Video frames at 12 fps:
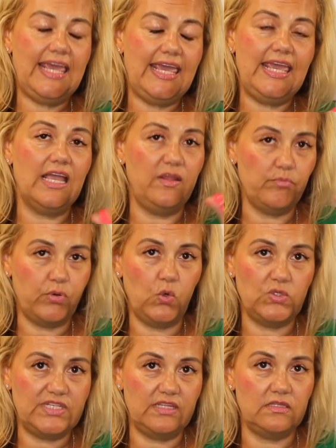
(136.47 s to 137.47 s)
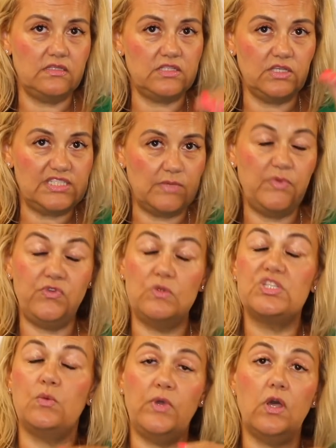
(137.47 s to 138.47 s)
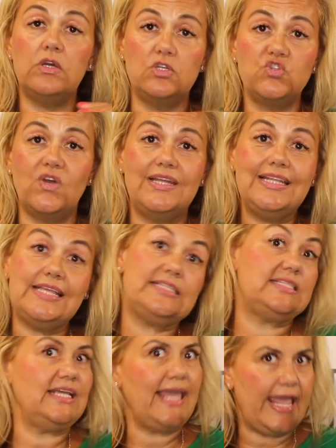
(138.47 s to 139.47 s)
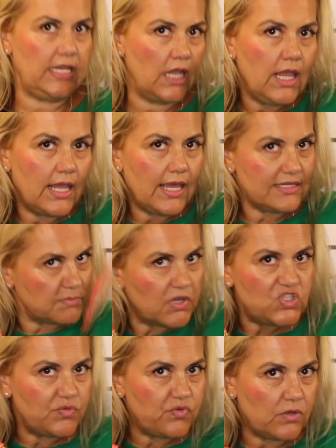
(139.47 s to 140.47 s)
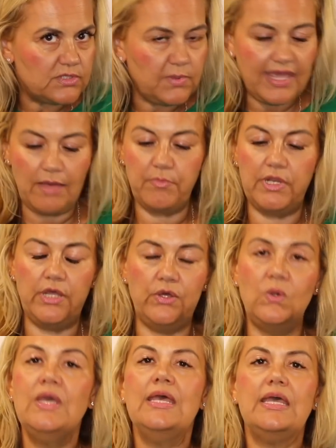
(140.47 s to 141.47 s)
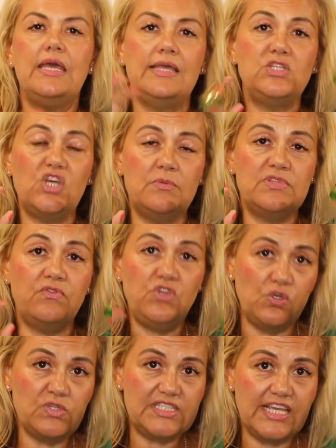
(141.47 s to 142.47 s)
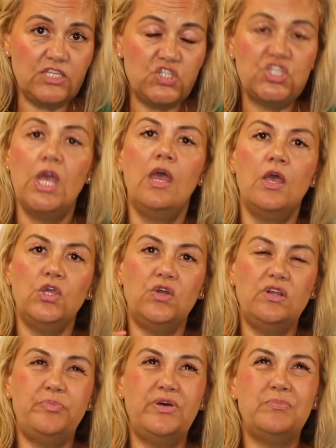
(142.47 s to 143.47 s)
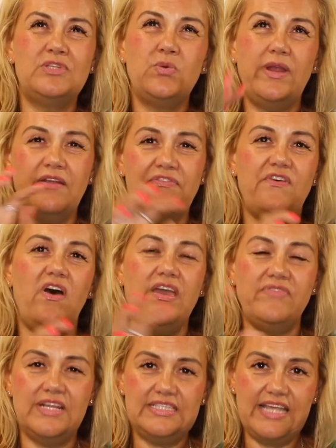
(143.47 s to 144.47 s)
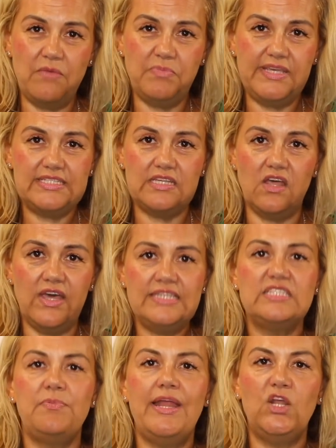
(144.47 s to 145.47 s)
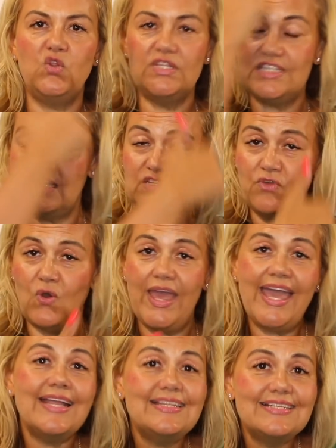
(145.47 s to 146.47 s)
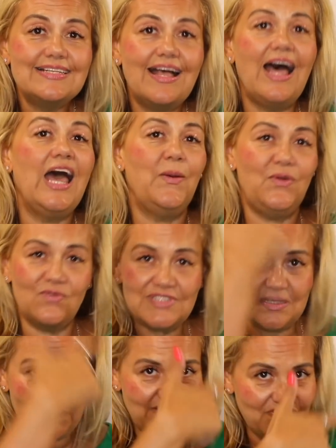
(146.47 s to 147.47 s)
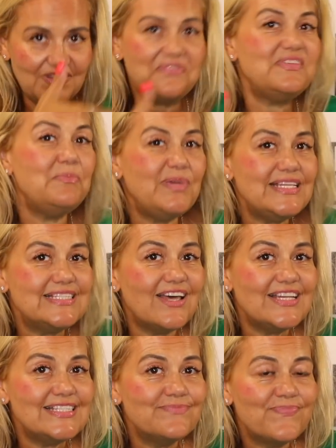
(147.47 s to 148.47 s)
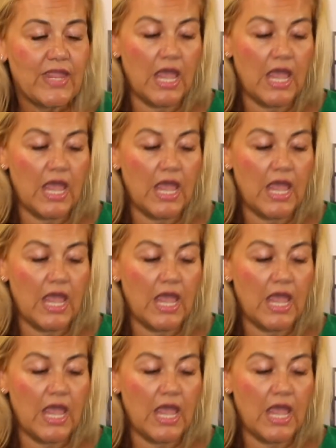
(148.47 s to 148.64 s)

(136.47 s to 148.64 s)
key and important to some of you, so we are going to try and list again as much info as we can below. In terms of usage, you're going to put between a 5 and a 10 piece size, depending on the size of your head. I would obviously be a 50 piece size.